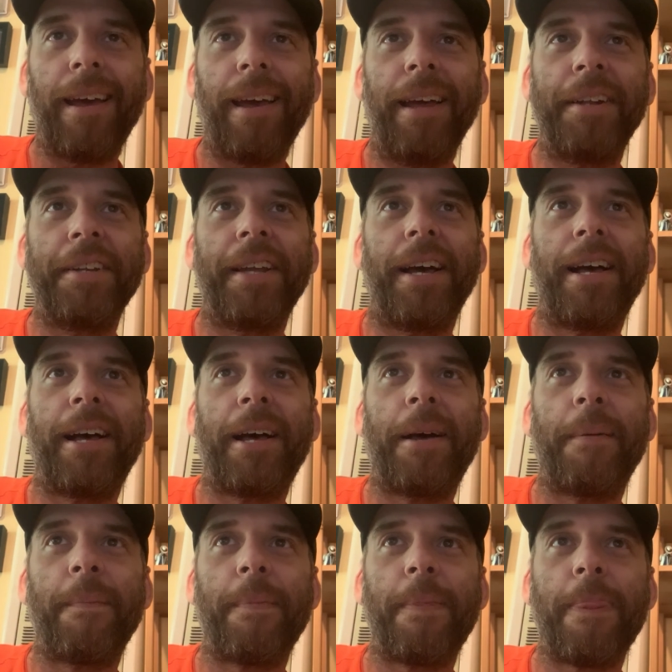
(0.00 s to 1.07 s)
And
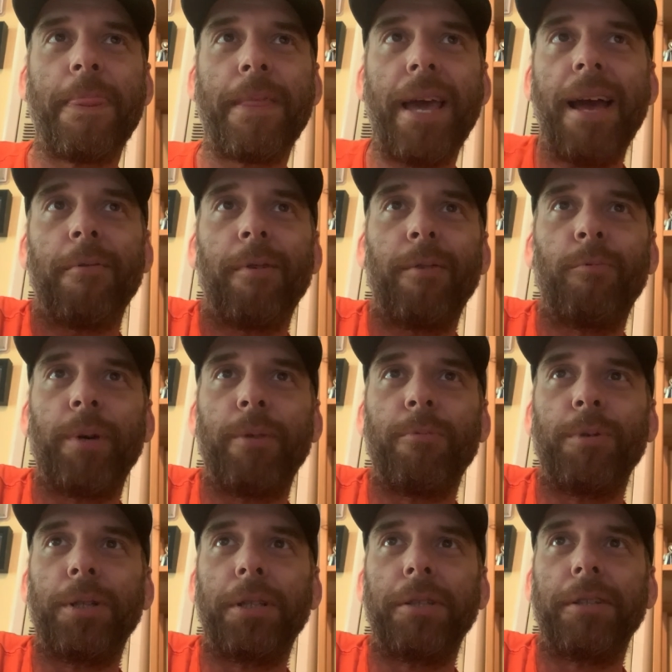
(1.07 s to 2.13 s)
um, yeah, we
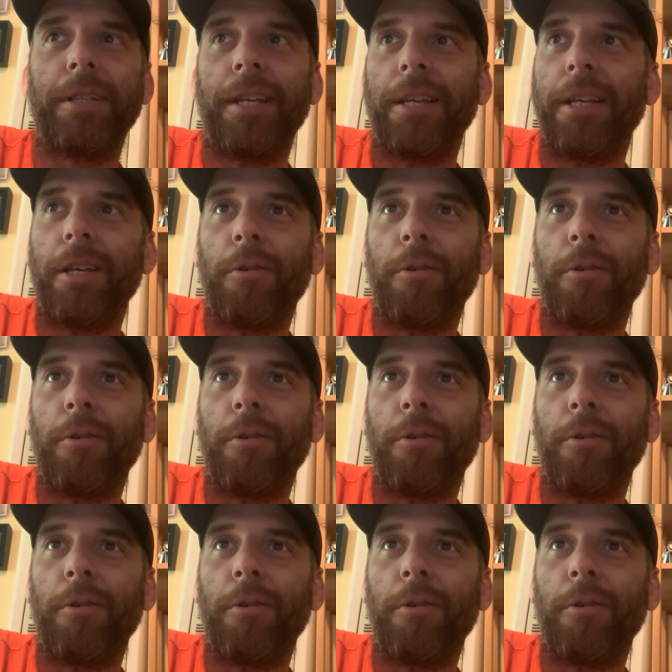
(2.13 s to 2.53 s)
will